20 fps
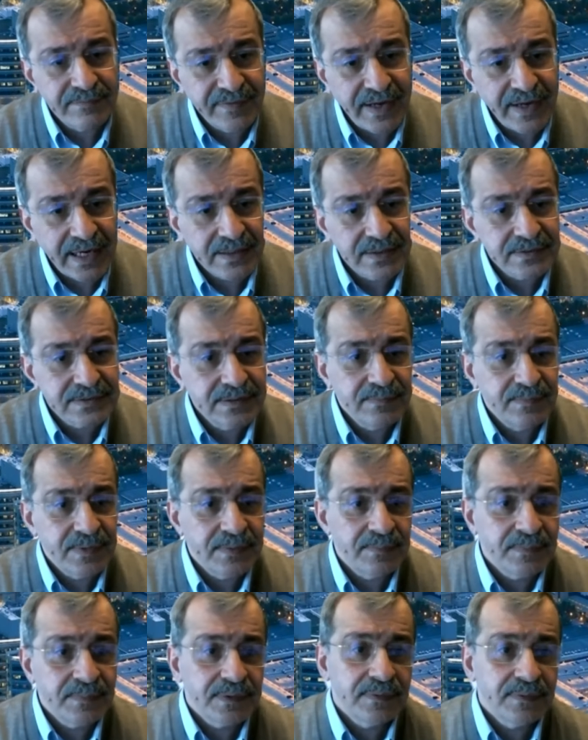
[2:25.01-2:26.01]
faculty
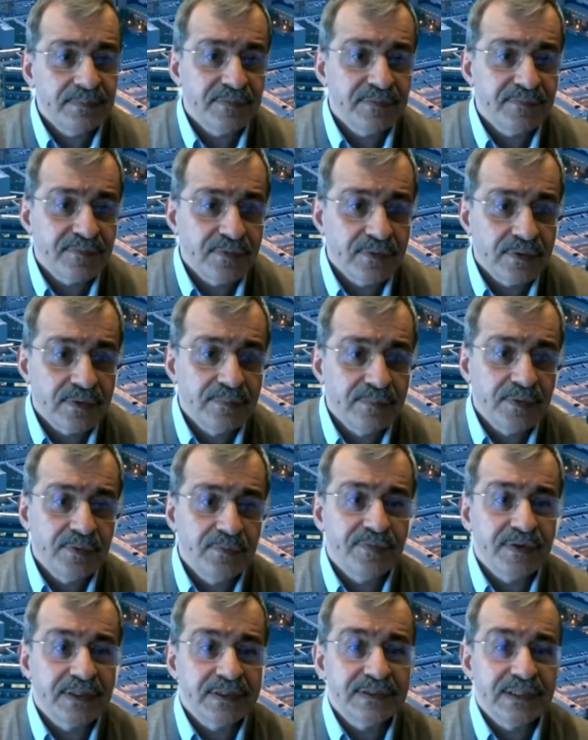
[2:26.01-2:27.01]
member before
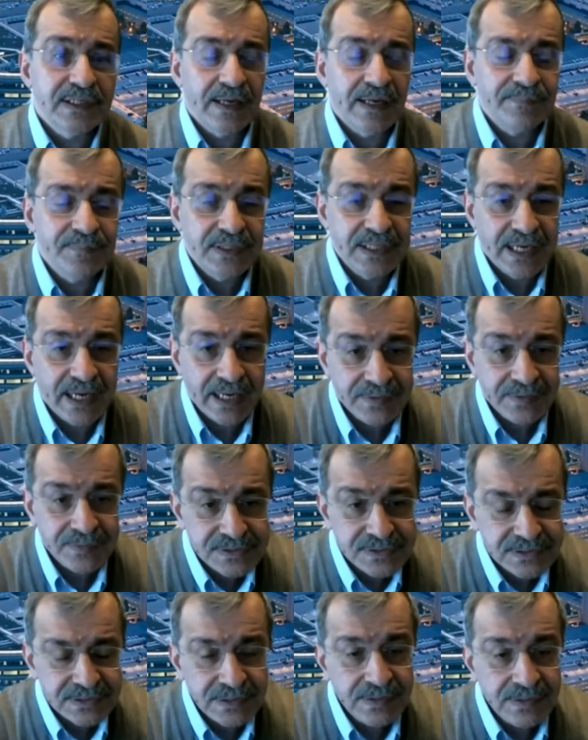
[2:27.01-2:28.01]
moving to MD
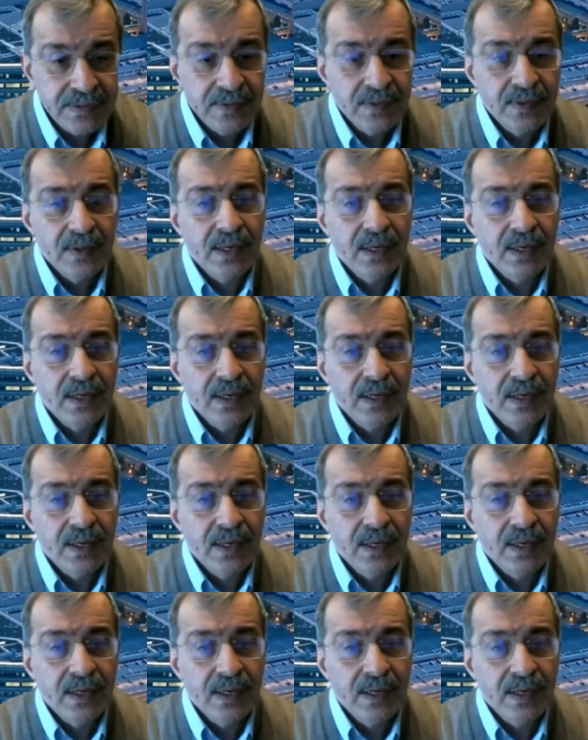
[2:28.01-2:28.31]
Anderson,